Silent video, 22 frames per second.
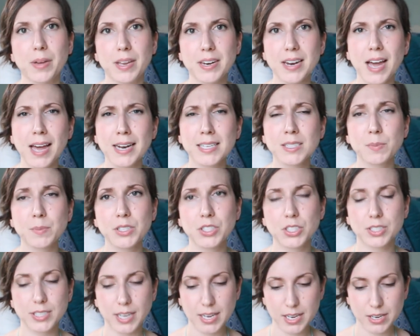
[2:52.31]
but not as
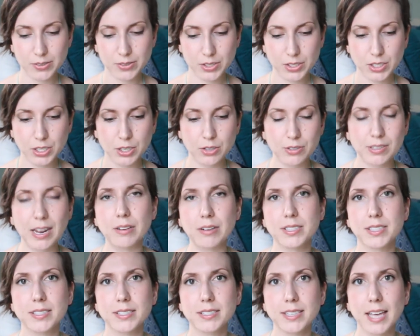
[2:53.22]
much as I used to now
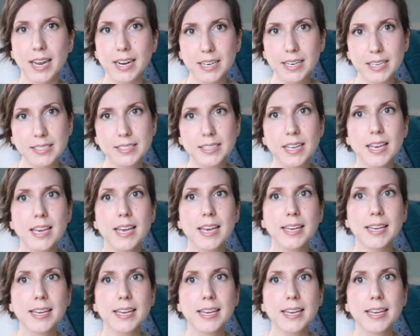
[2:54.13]
since Kennedy's